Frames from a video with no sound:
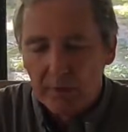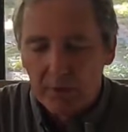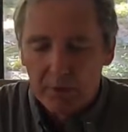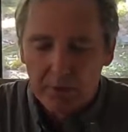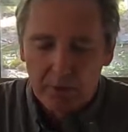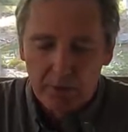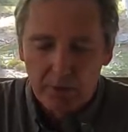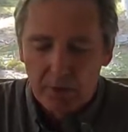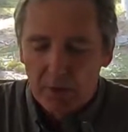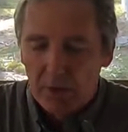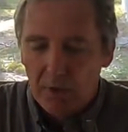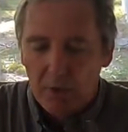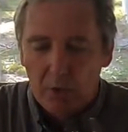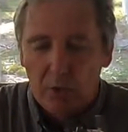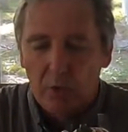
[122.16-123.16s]
in there,
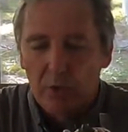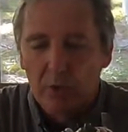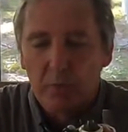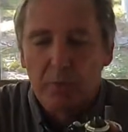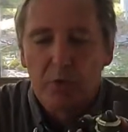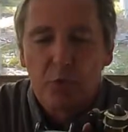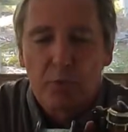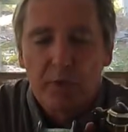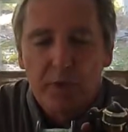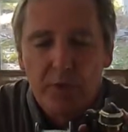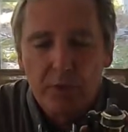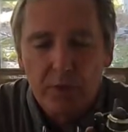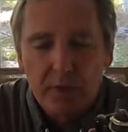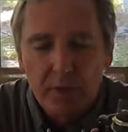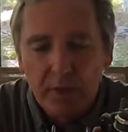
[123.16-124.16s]
hold it
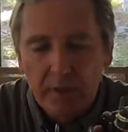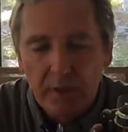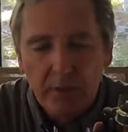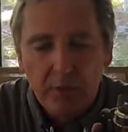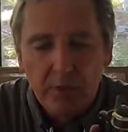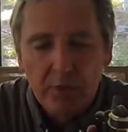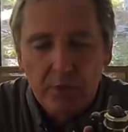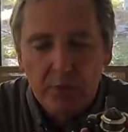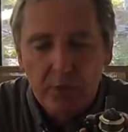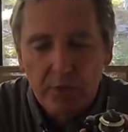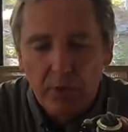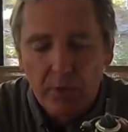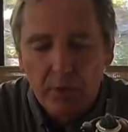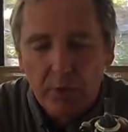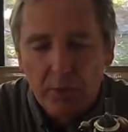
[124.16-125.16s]
between your knees,
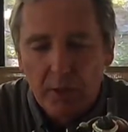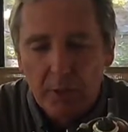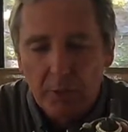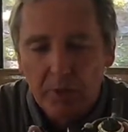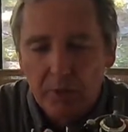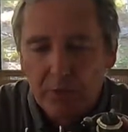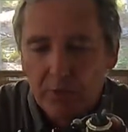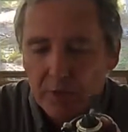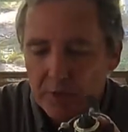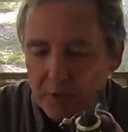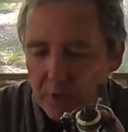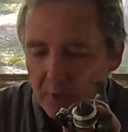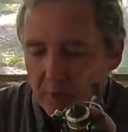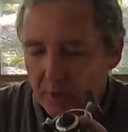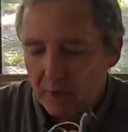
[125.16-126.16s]
keep a little
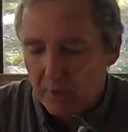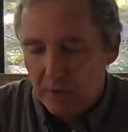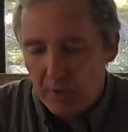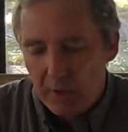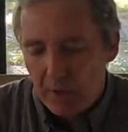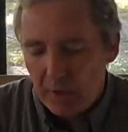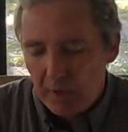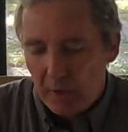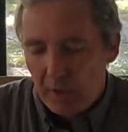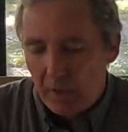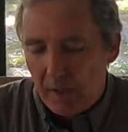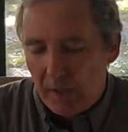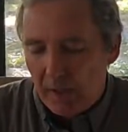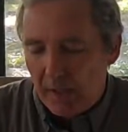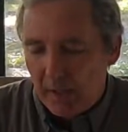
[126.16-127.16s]
tension on there,
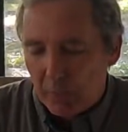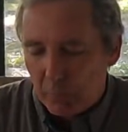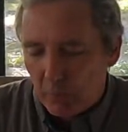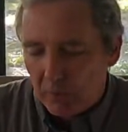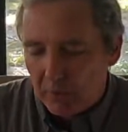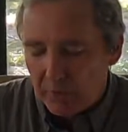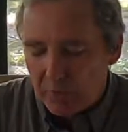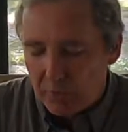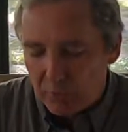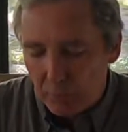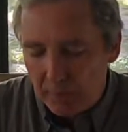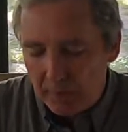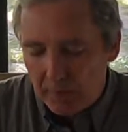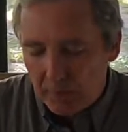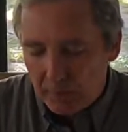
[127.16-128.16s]
and roll it
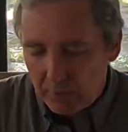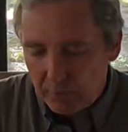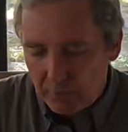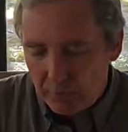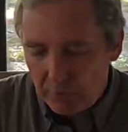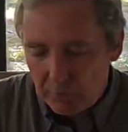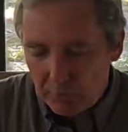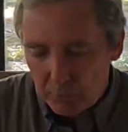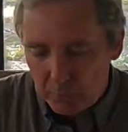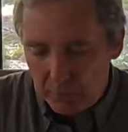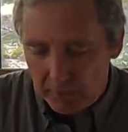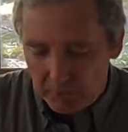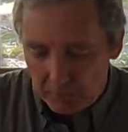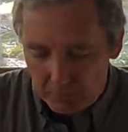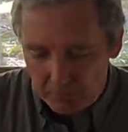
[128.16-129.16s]
straight onto your
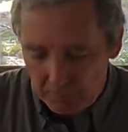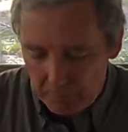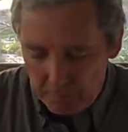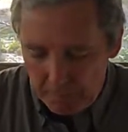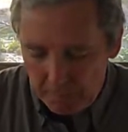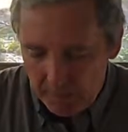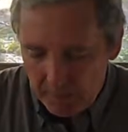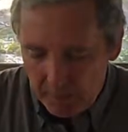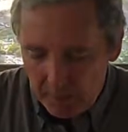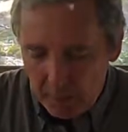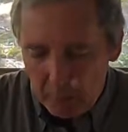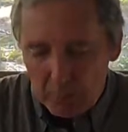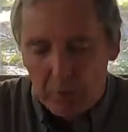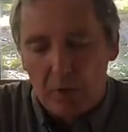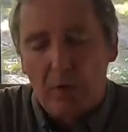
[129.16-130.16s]
reel.
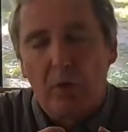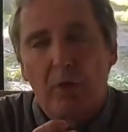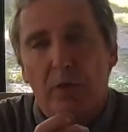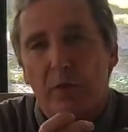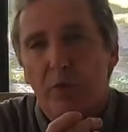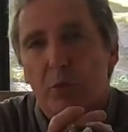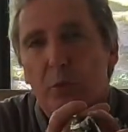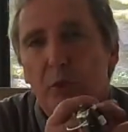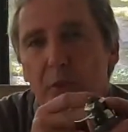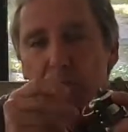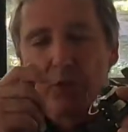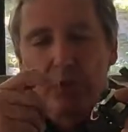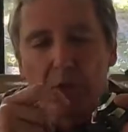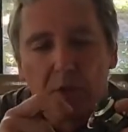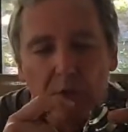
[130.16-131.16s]
Put all the
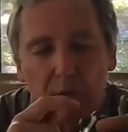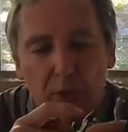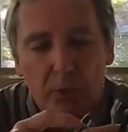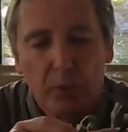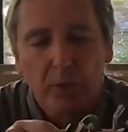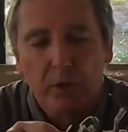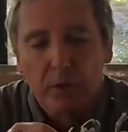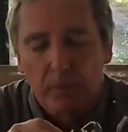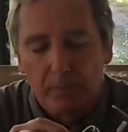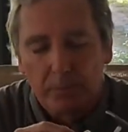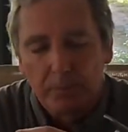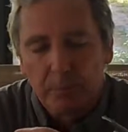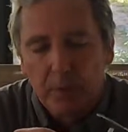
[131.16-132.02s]
twists on your reel.